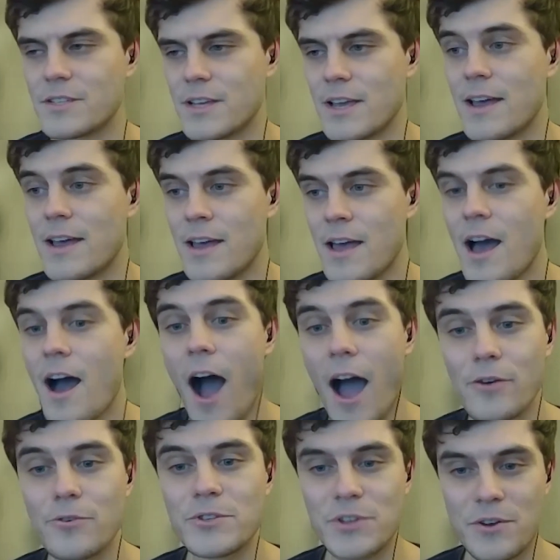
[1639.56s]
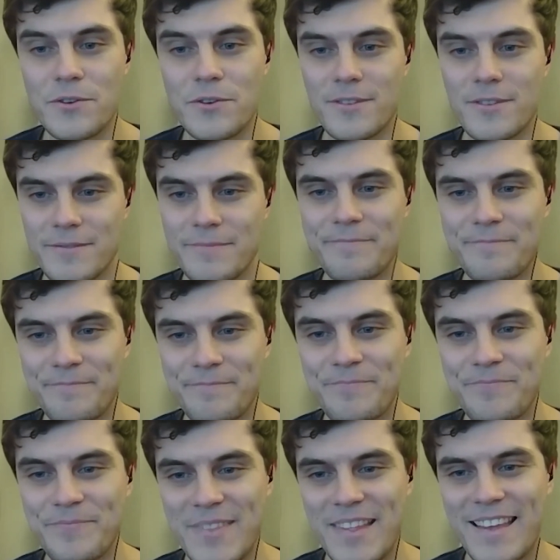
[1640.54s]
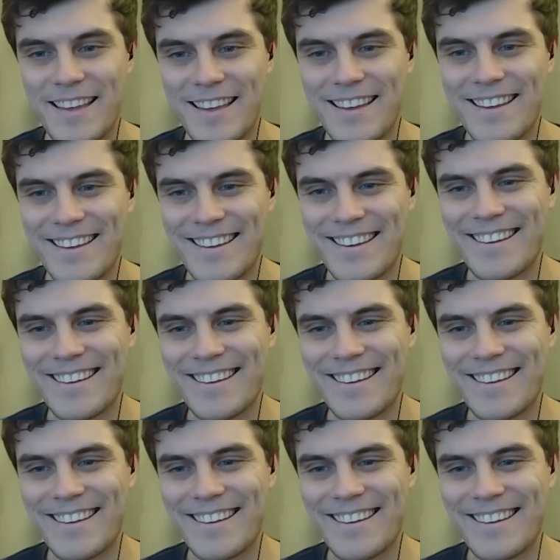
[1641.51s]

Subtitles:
which is what they're doing now.